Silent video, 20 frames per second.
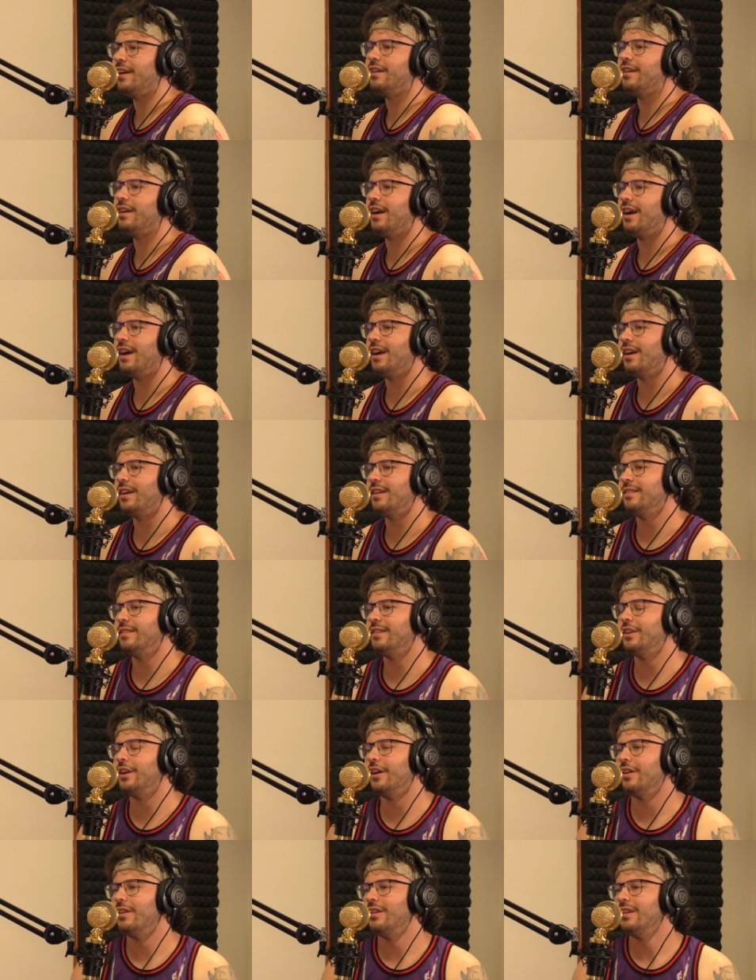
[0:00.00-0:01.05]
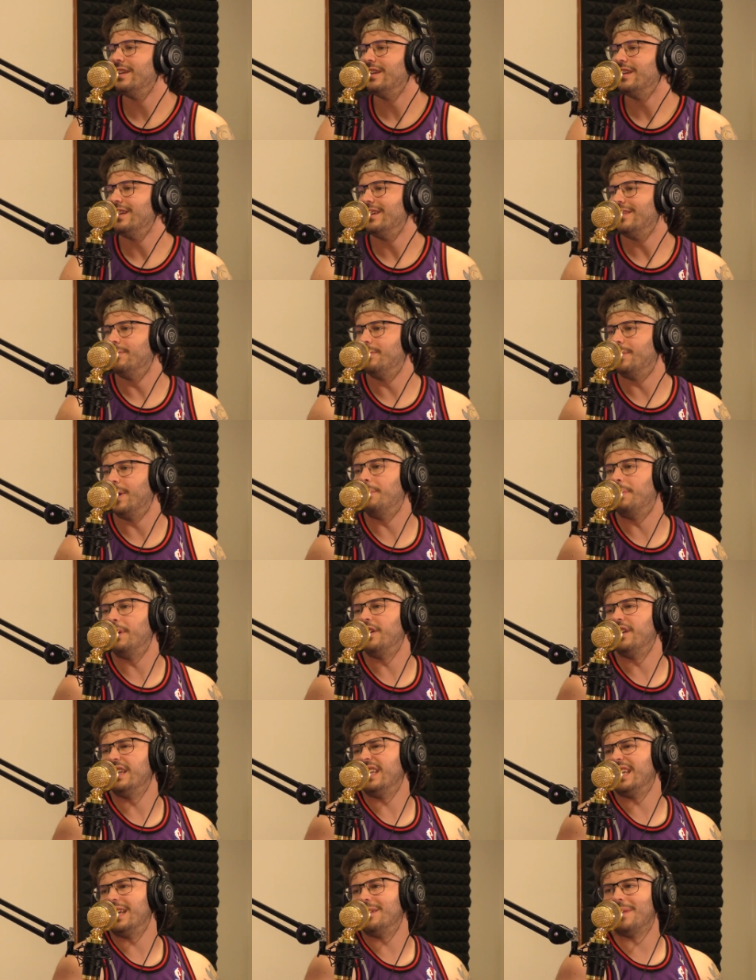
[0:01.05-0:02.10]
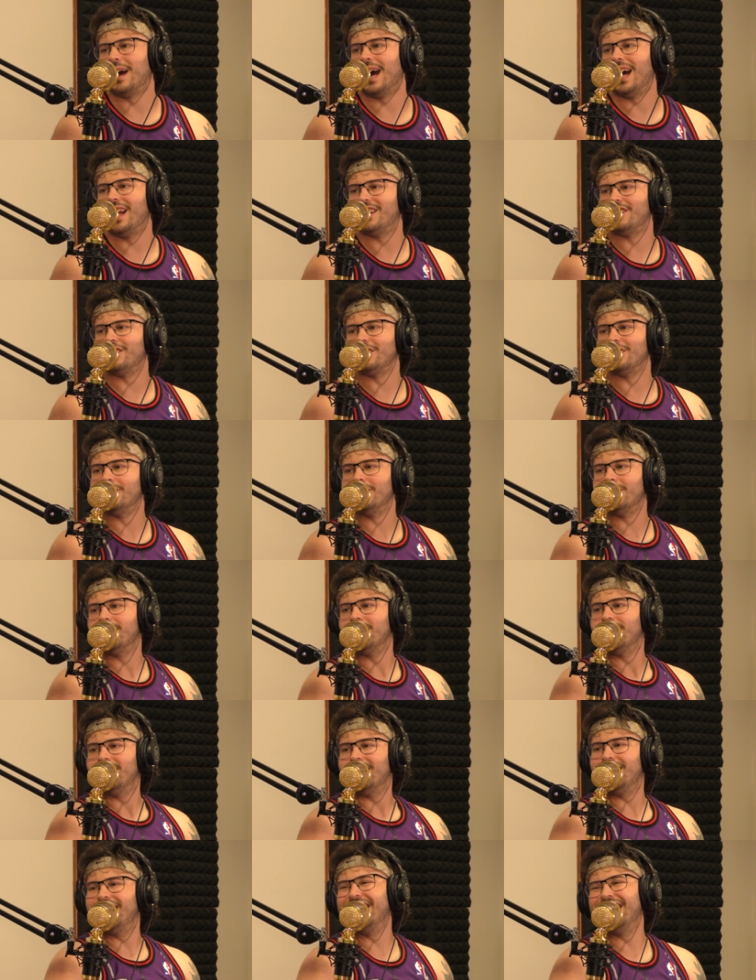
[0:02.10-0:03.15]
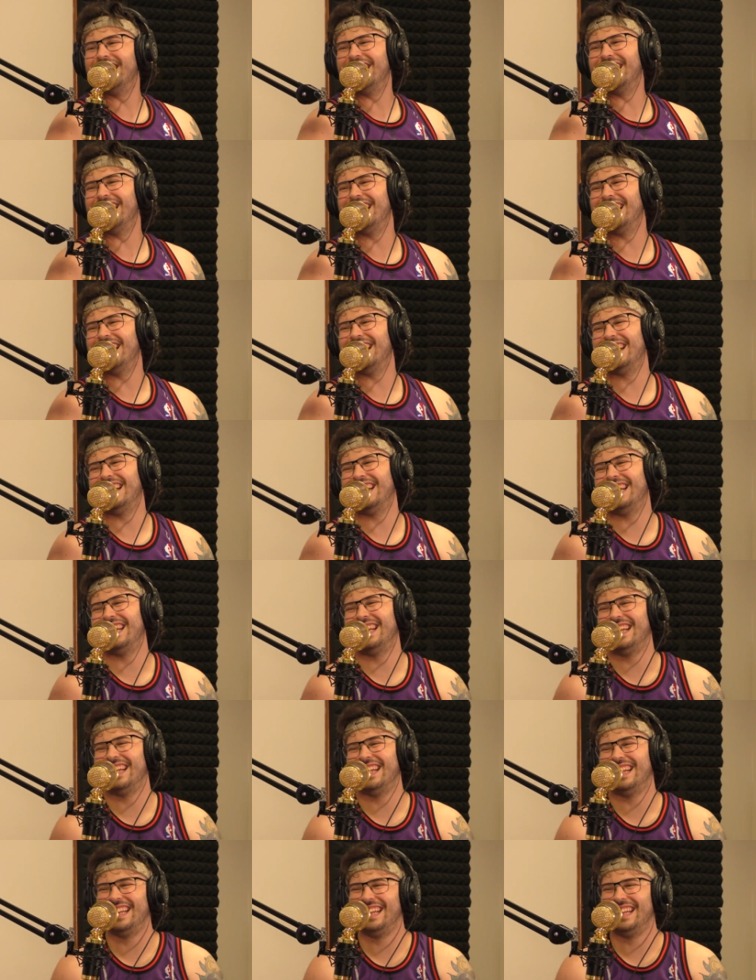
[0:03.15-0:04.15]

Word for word: uh, you know, ability to get Maz too. Yeah. Oh yeah. I wonder is